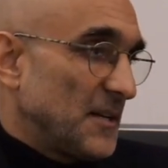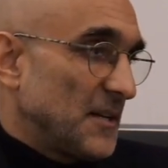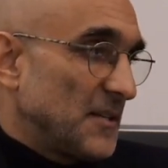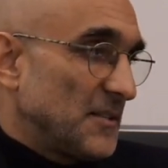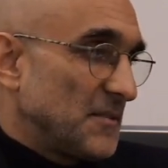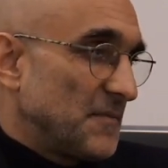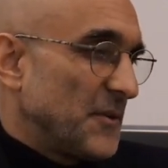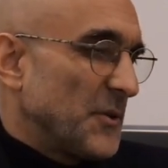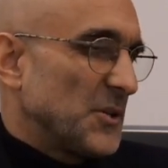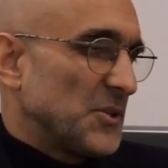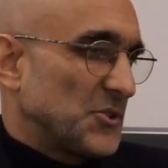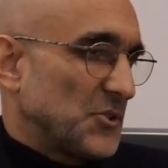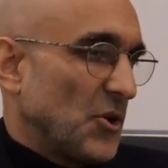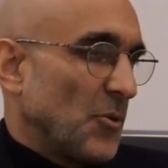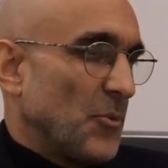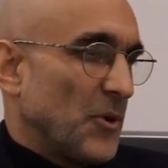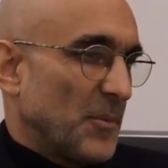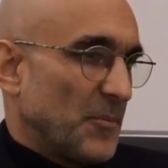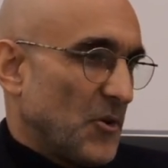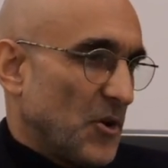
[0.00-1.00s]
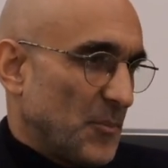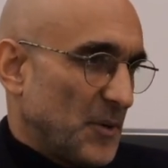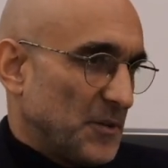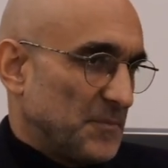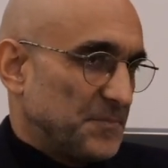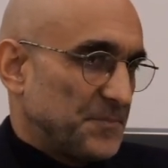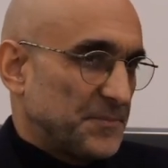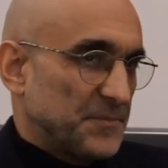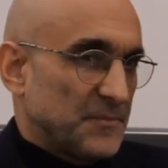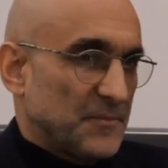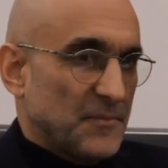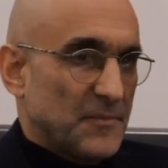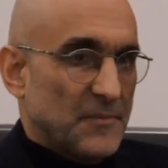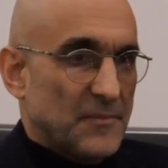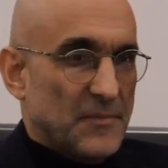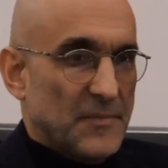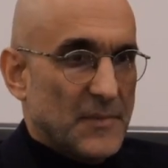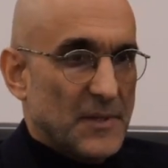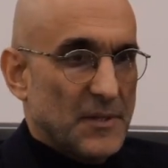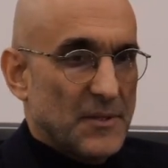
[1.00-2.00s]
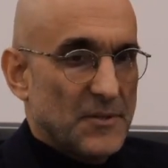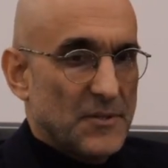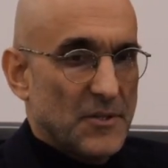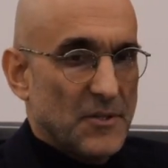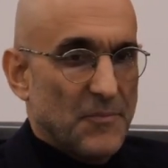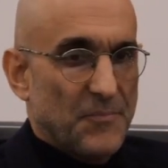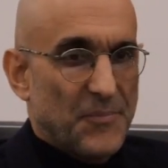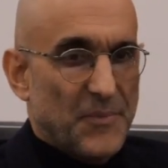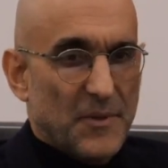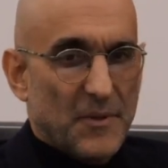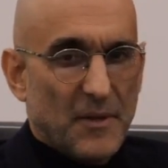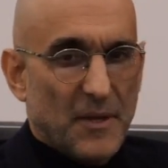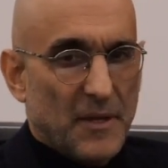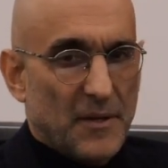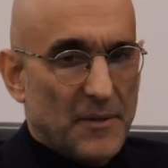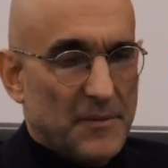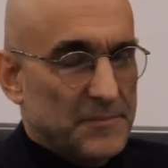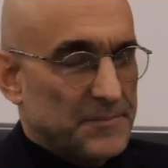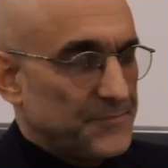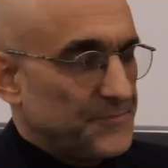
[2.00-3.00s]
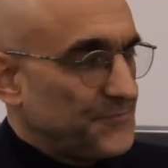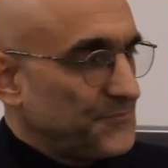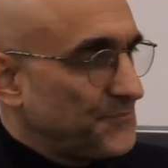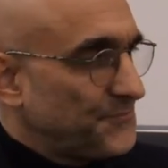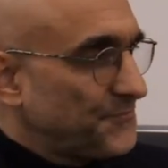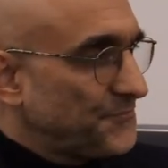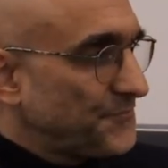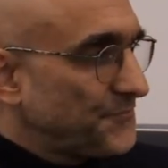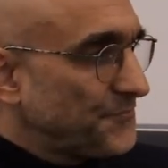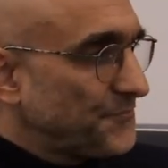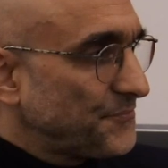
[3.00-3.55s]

It's a very sobering moment. So I remember in the